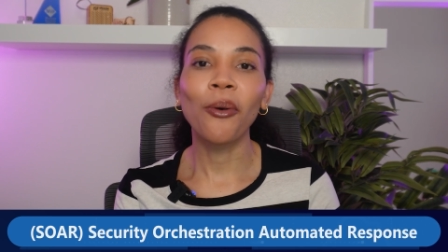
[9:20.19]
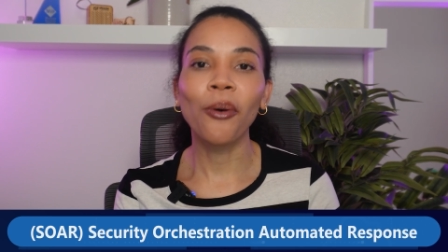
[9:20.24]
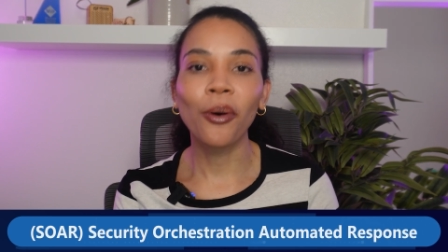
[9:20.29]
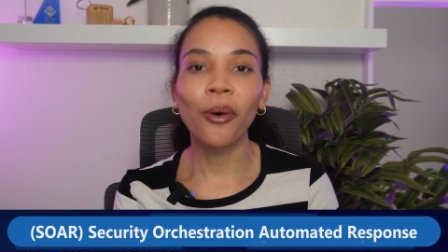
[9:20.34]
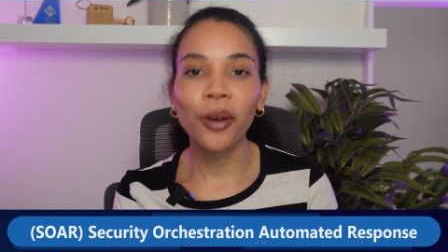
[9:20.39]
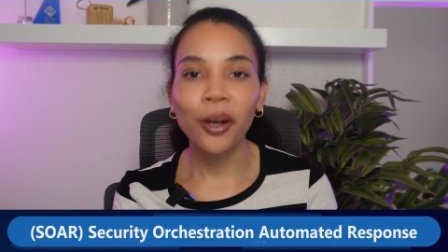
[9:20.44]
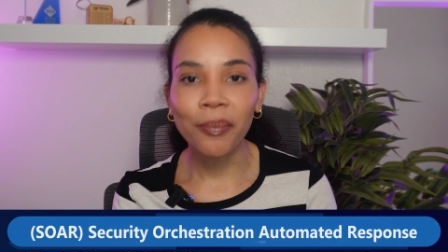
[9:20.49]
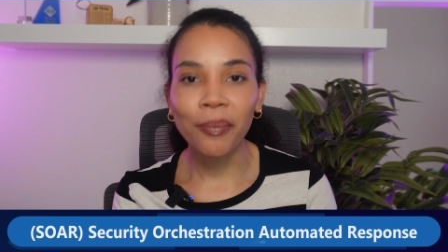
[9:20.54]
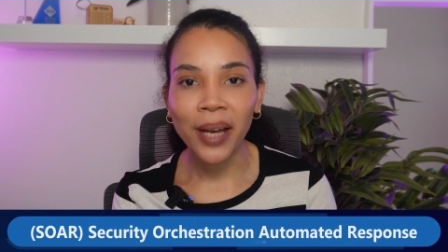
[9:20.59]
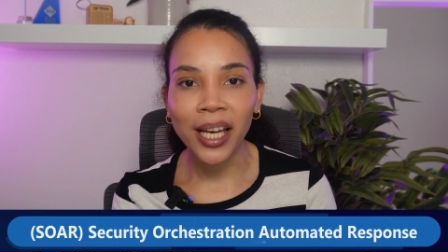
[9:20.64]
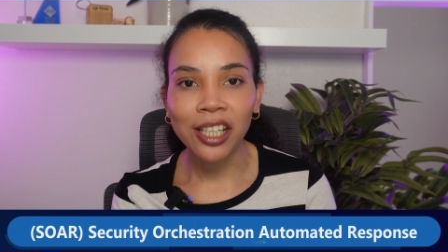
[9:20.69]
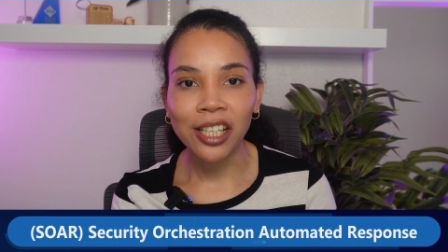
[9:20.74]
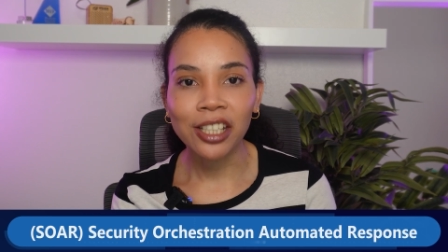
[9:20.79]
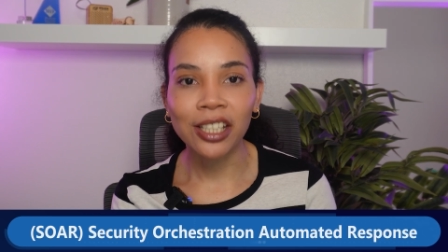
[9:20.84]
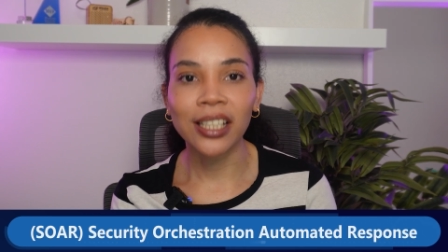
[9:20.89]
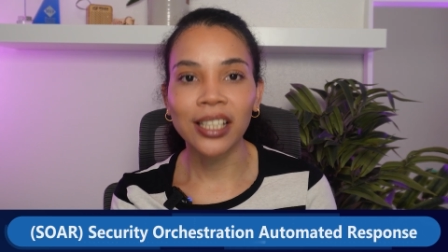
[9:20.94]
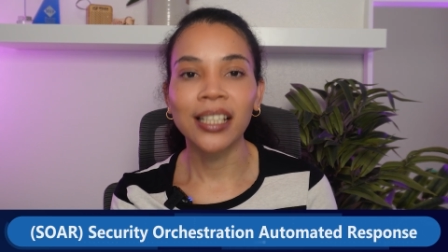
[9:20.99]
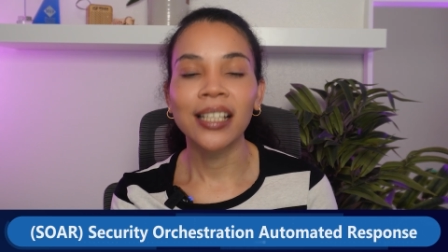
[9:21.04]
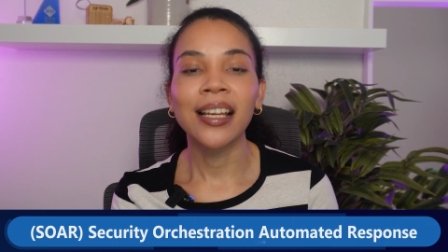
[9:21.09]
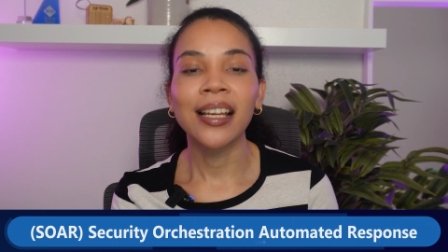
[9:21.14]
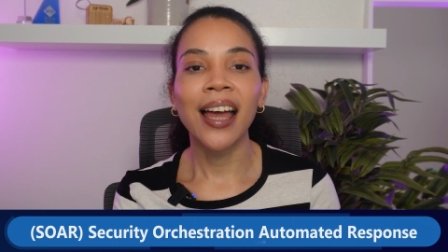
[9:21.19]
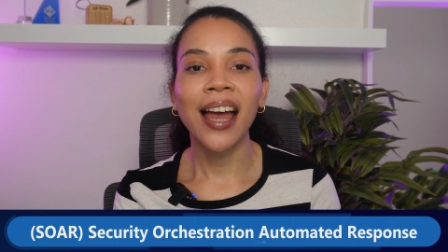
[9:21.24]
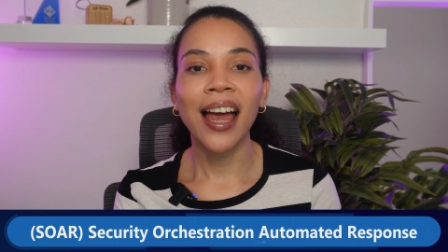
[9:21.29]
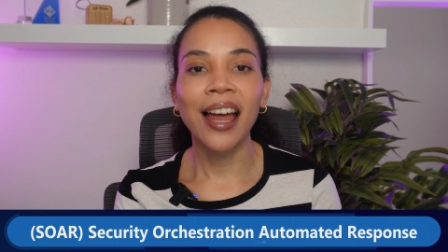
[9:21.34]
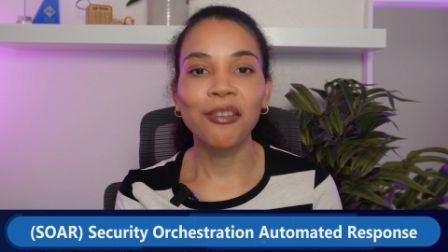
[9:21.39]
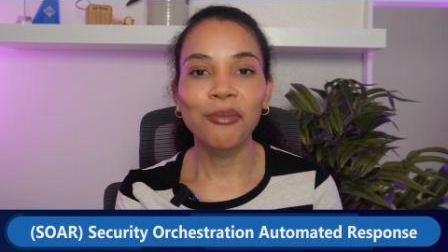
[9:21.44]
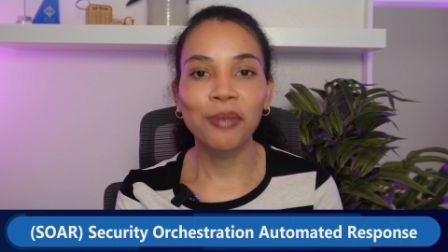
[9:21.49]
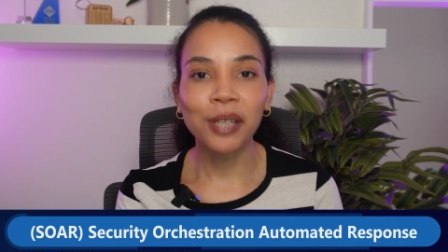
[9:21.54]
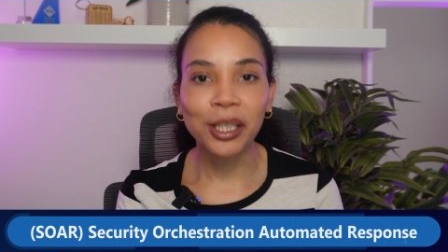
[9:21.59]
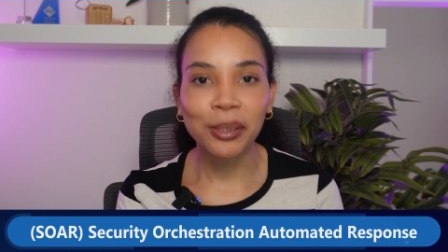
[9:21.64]
Automation,
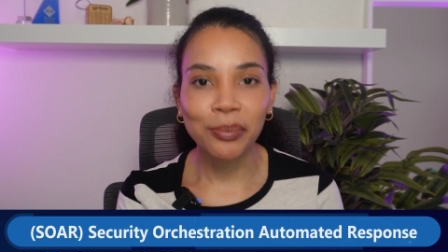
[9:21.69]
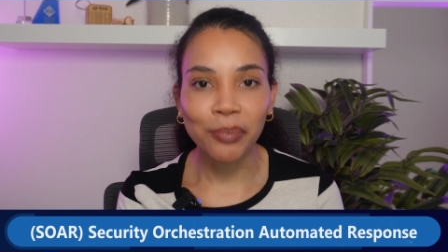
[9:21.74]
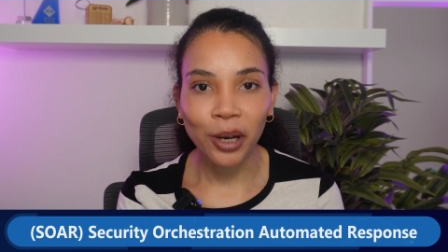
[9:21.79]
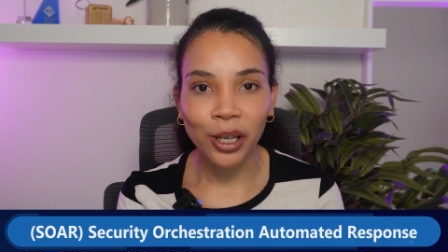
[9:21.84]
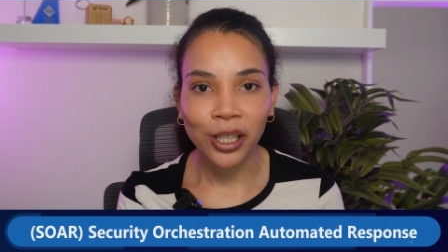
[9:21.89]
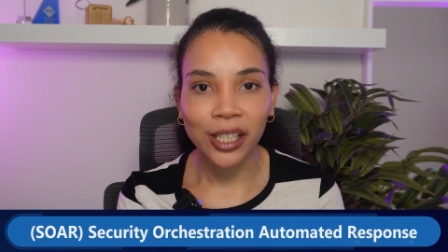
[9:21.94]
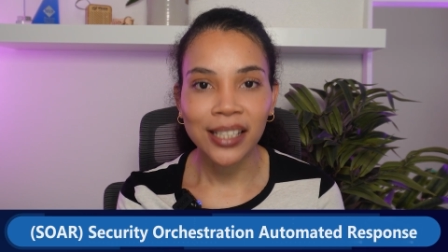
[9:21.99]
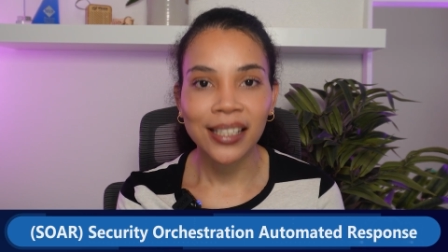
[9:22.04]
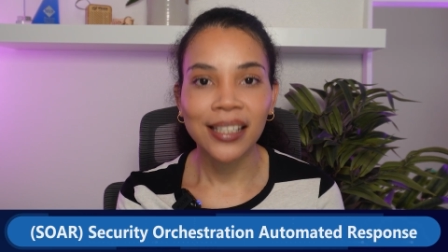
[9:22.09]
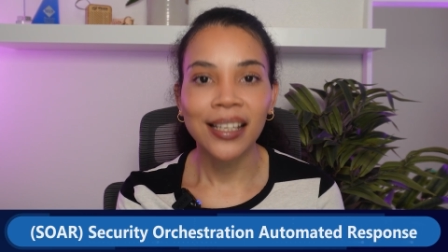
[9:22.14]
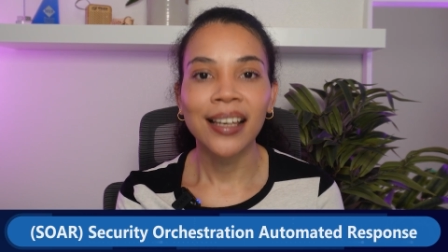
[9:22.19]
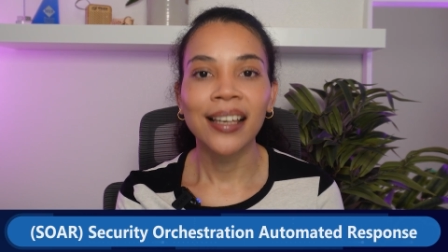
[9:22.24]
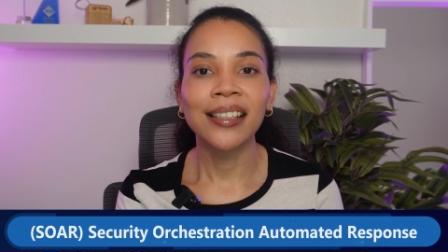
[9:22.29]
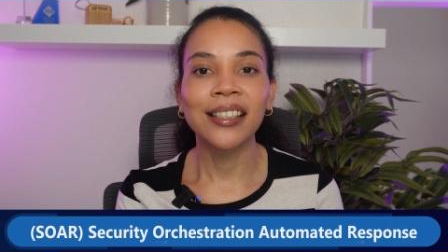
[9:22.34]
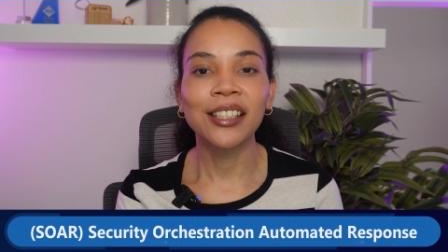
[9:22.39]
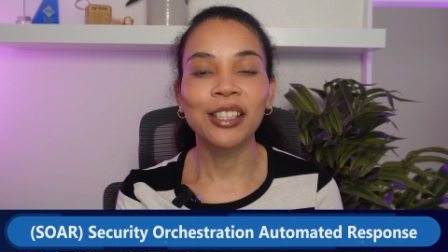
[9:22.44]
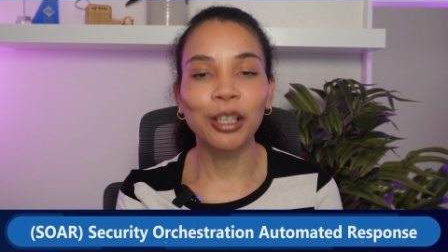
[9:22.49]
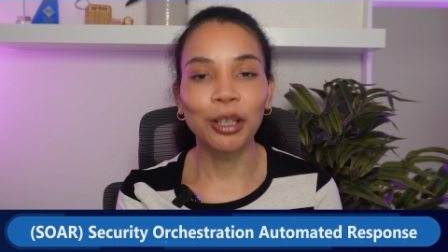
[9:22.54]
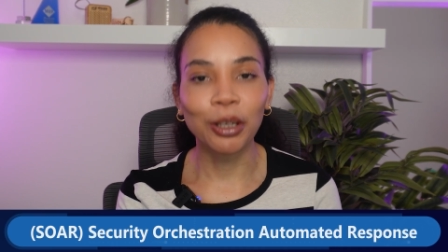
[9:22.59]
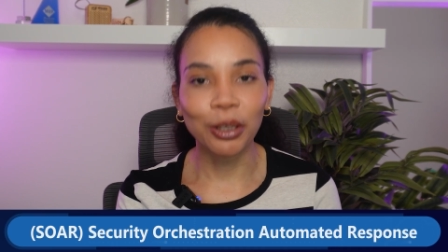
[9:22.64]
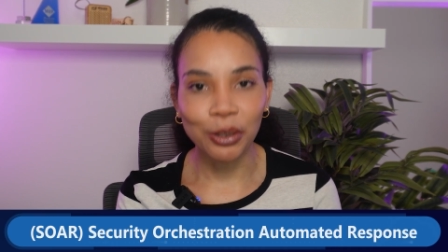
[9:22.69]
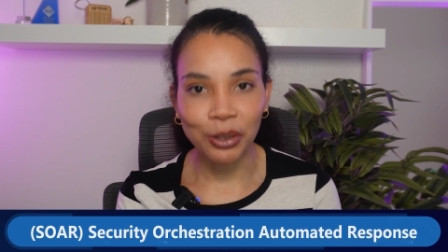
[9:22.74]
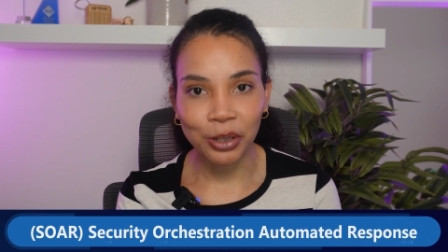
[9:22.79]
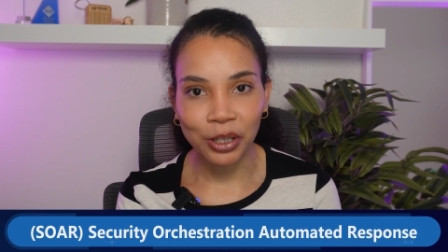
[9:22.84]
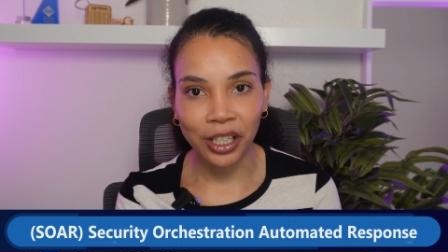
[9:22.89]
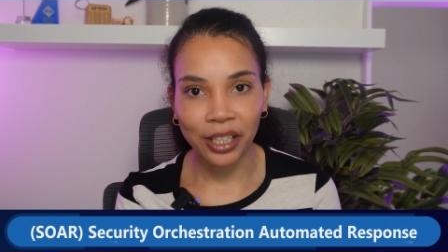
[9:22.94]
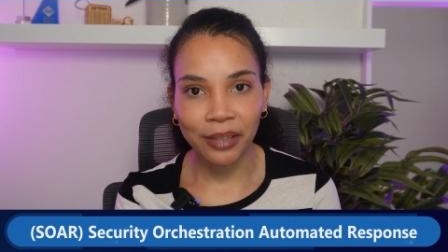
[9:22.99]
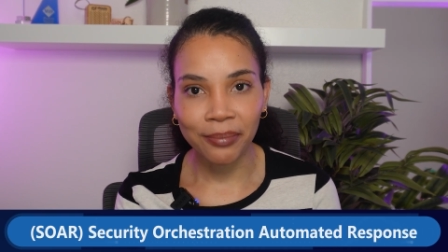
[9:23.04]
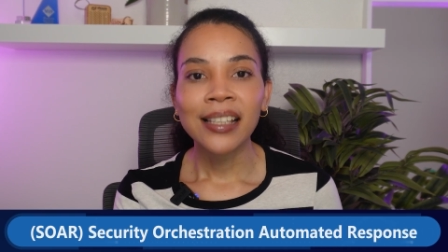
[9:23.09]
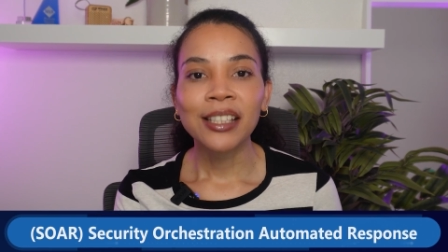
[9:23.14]
and Response
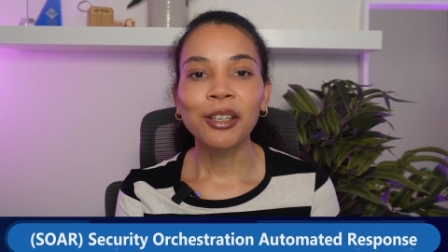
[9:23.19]
solution.